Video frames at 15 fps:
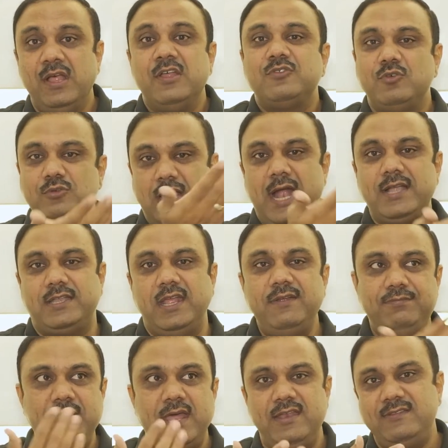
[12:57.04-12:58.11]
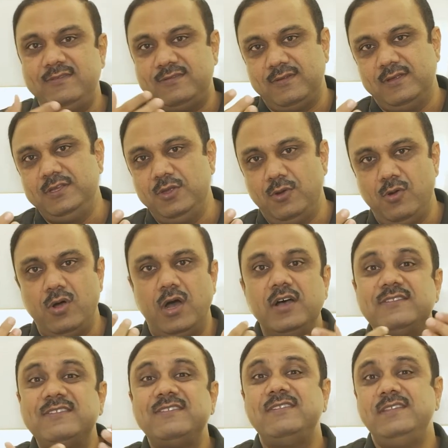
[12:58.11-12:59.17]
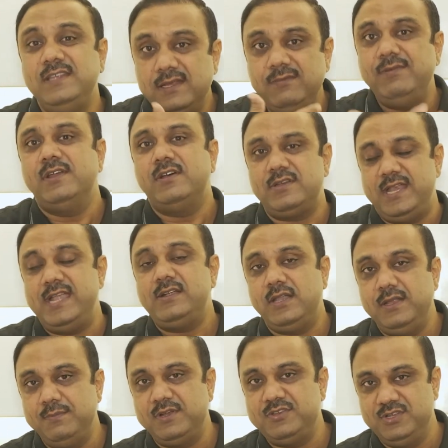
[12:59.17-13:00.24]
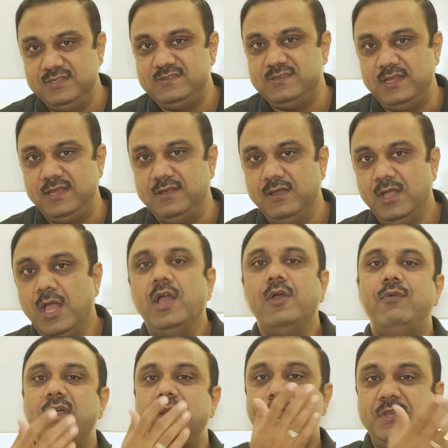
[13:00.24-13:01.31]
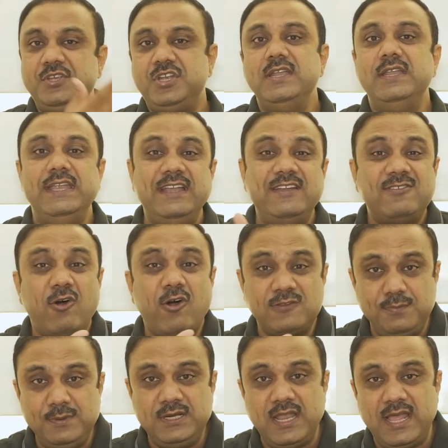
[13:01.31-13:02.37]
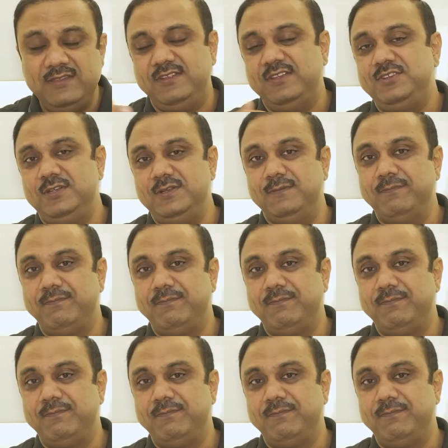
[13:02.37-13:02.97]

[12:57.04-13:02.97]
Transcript: So that if there is, you know, a severe dental emergency where patient needs hospitalization,